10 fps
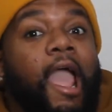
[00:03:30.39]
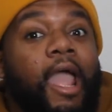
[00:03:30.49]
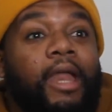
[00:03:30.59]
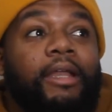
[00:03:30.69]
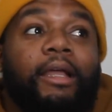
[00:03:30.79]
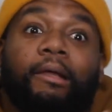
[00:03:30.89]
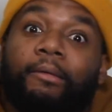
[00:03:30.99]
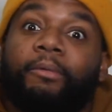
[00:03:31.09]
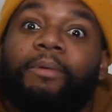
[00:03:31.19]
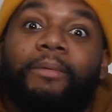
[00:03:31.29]
and it
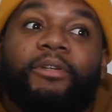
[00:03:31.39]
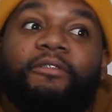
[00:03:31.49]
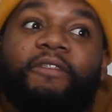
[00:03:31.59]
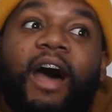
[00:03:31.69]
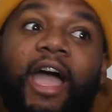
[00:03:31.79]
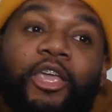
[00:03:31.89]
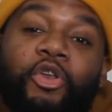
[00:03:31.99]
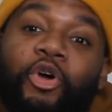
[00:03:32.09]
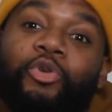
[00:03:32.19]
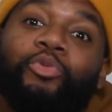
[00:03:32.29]
would probably defy,
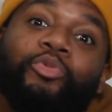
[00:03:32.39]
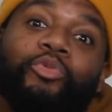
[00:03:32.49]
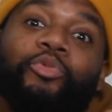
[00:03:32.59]
you know,